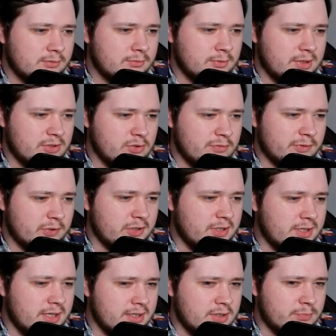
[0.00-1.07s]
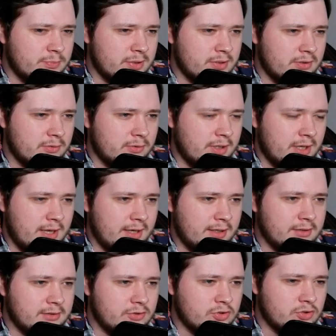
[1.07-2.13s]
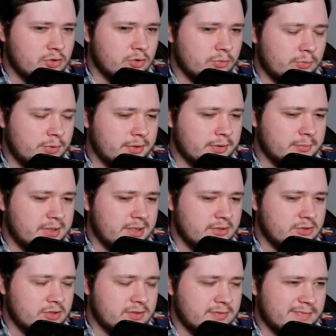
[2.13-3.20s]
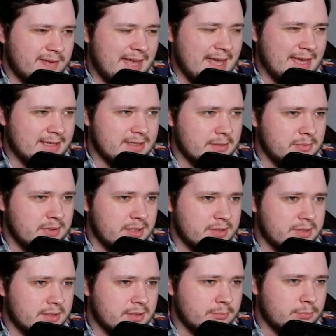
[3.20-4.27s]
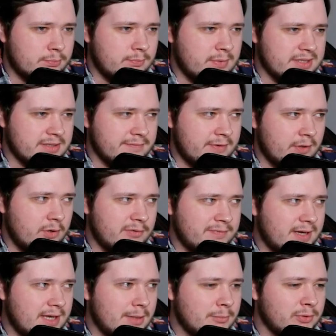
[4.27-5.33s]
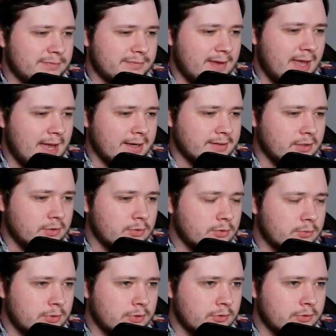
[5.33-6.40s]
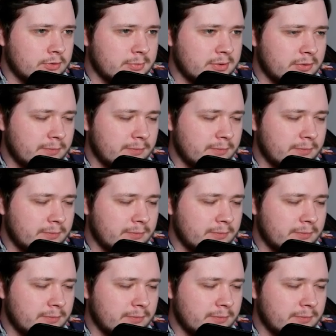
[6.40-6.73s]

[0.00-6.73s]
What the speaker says: Well, that's not very nice, but okay, England's not real. I mean, that's just a fact. I mean, that's a verifiable fact. I don't know what you're on about.